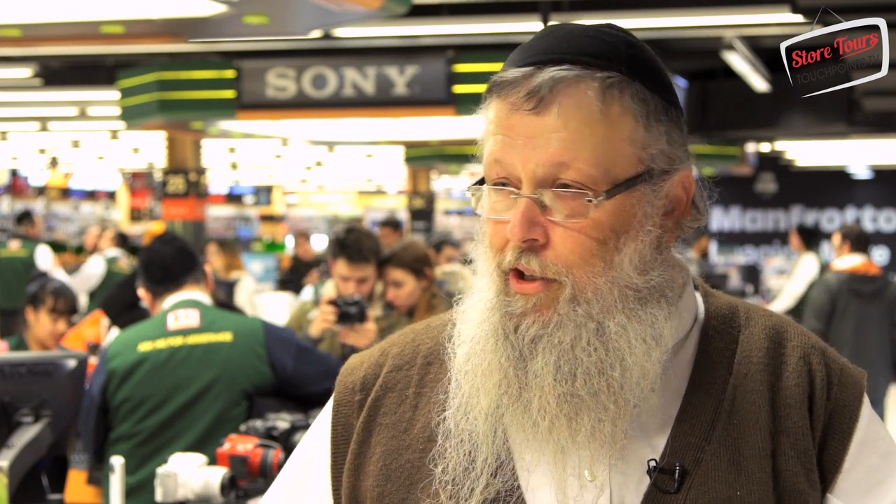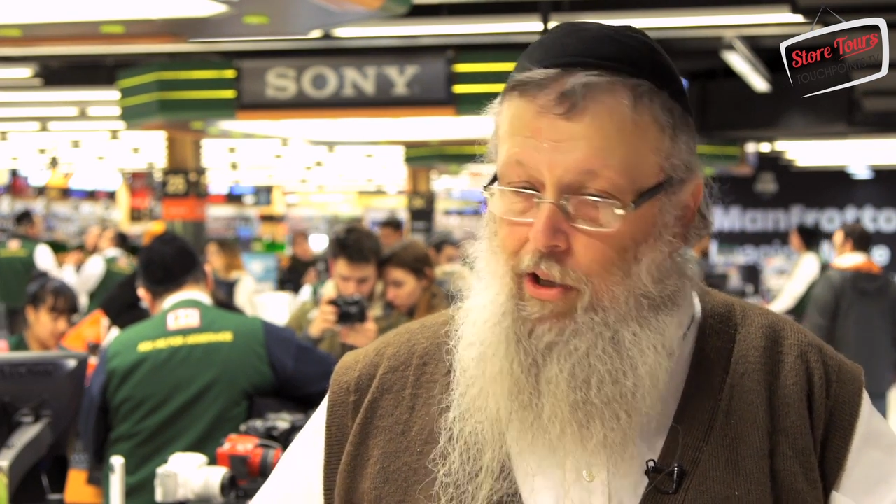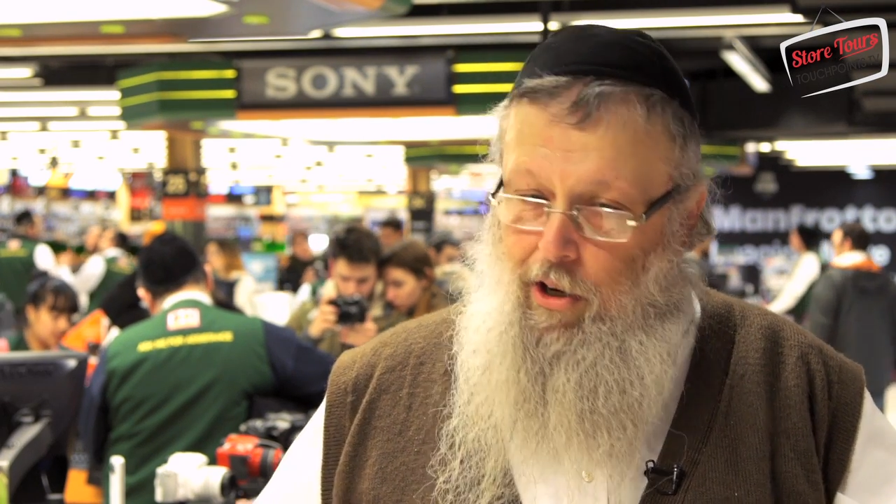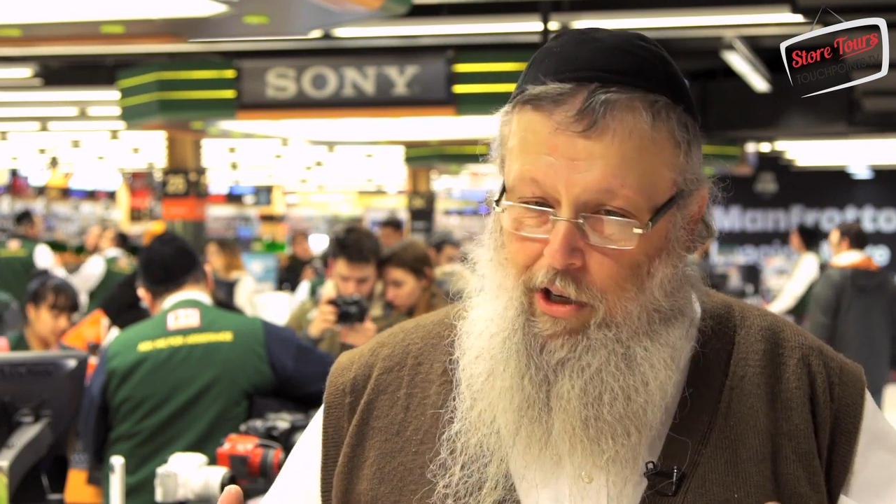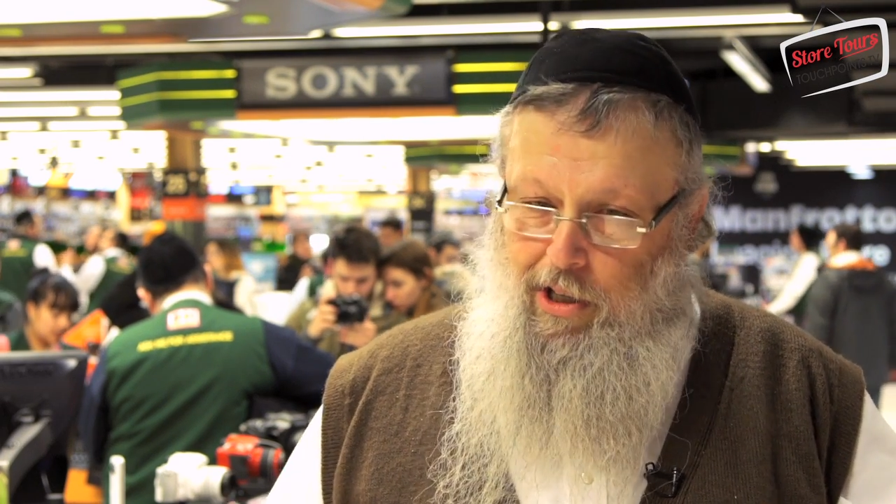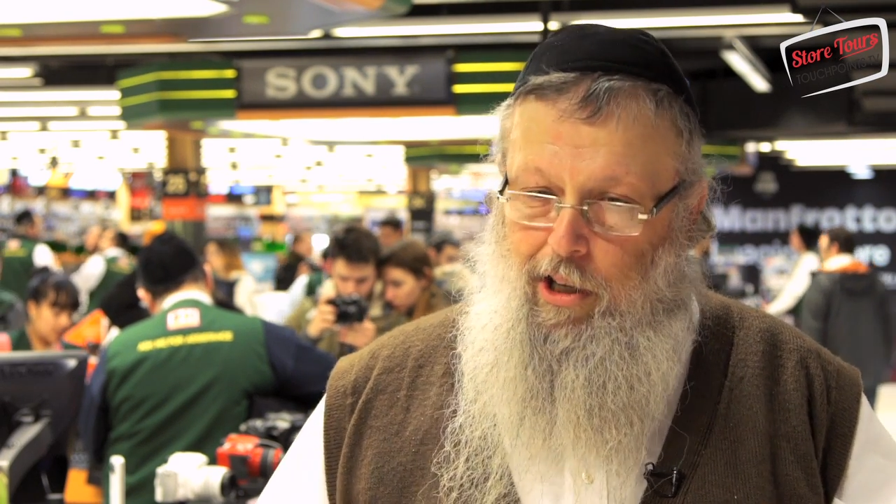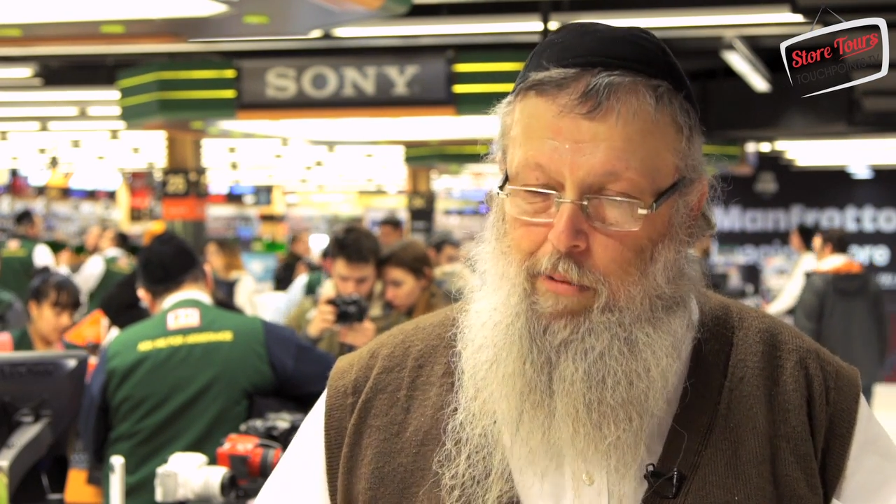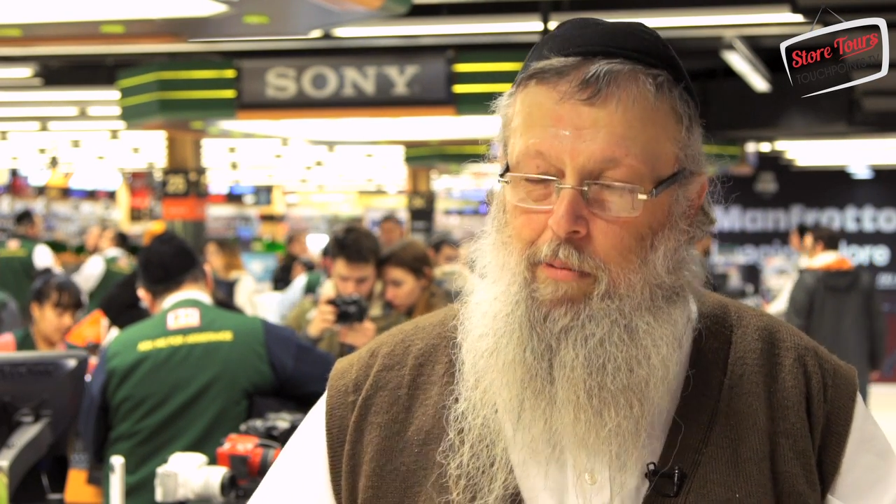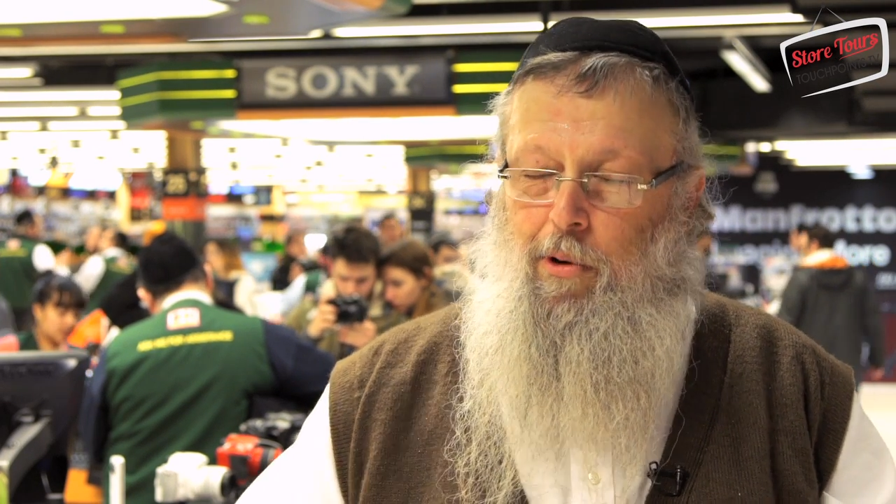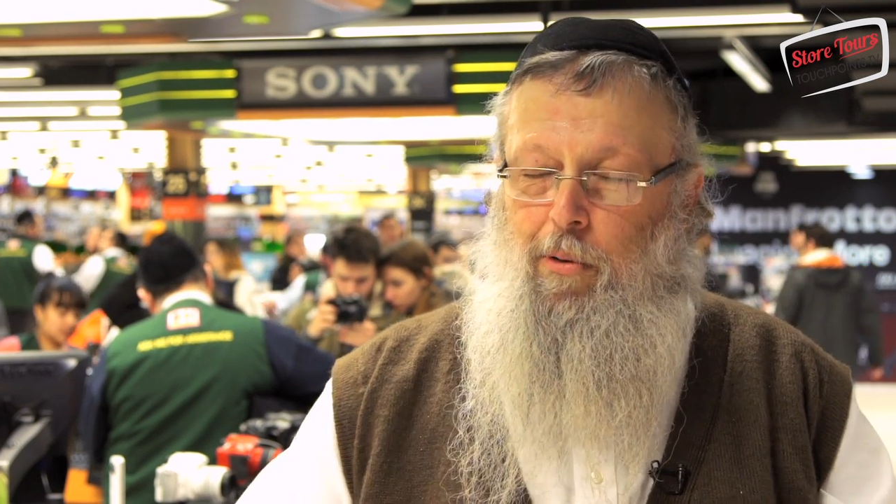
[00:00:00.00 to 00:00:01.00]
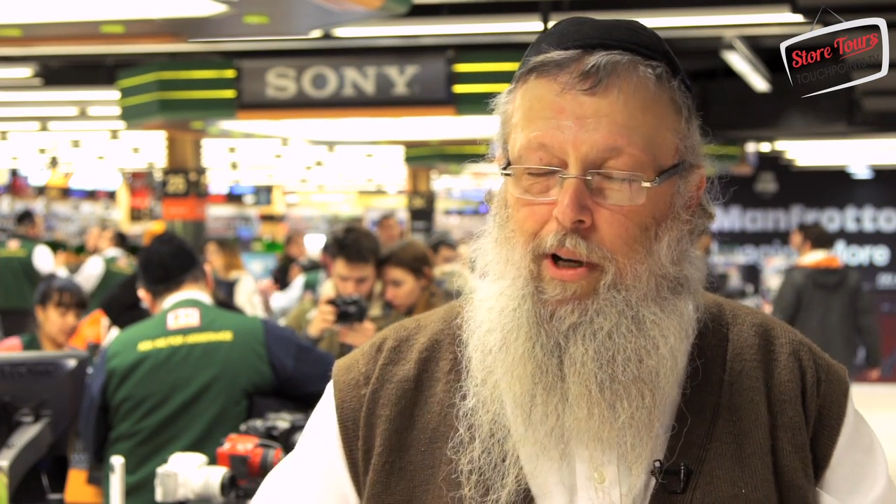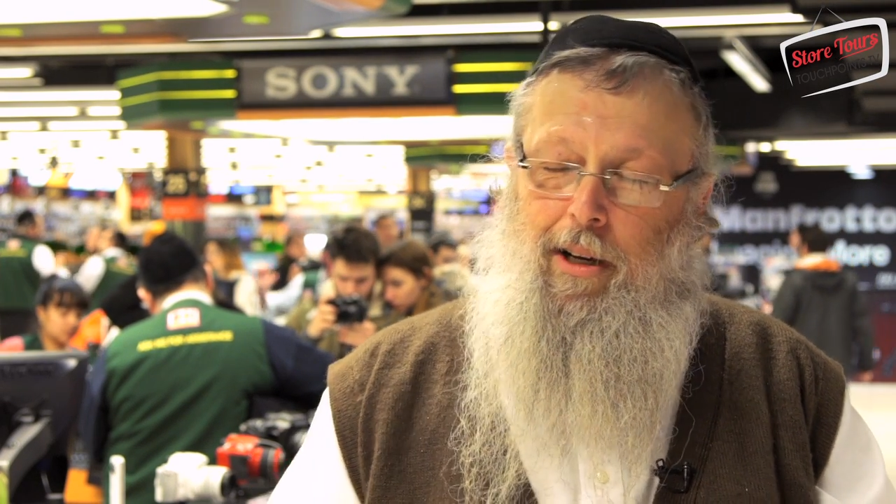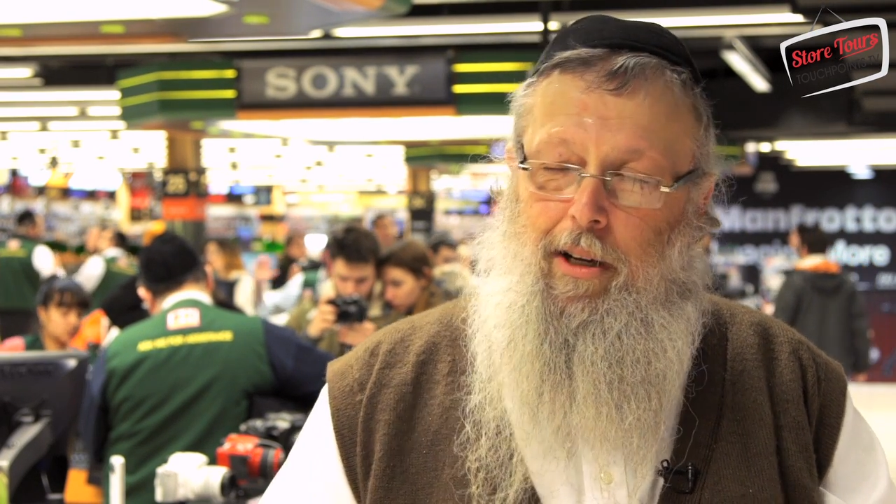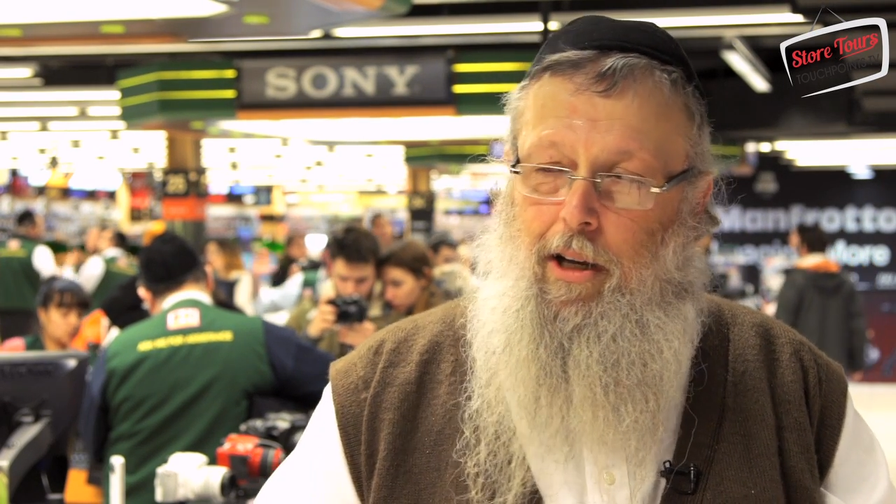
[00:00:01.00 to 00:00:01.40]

so that our salespeople are ready to